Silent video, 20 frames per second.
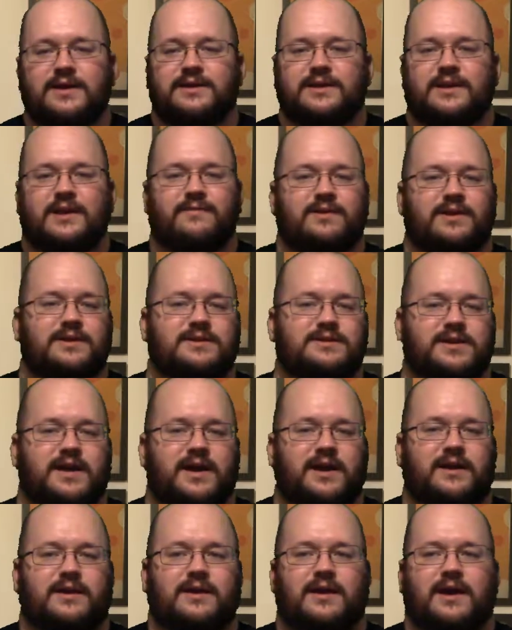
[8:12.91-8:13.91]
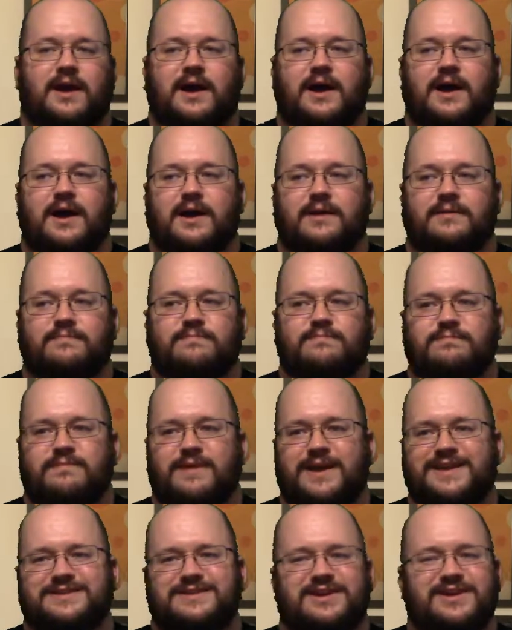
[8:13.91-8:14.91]
Give it a check.
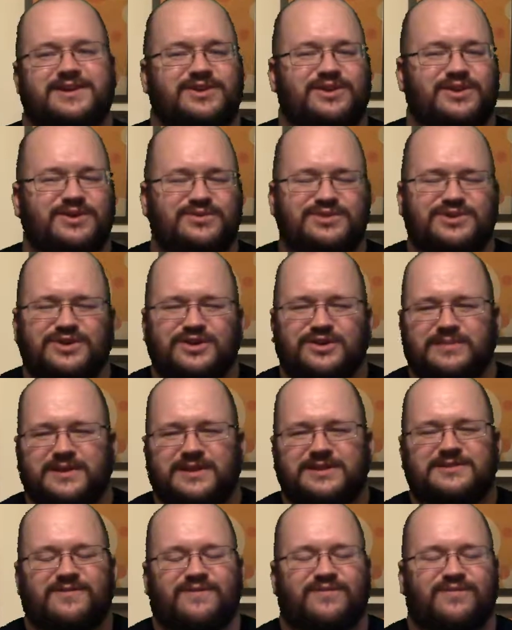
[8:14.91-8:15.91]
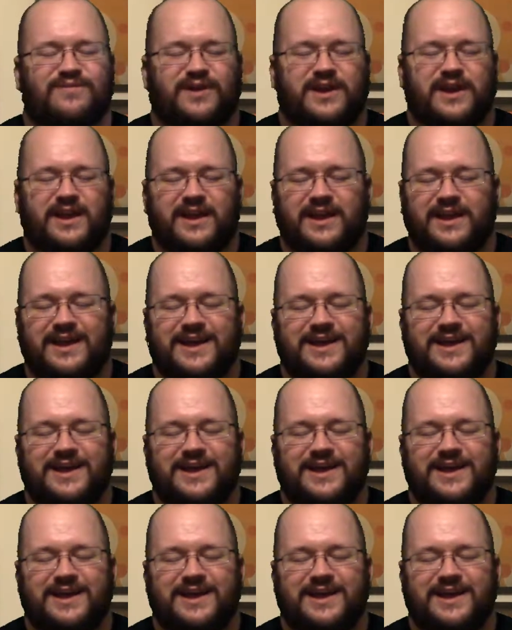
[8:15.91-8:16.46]
It's on YouTube. It's free.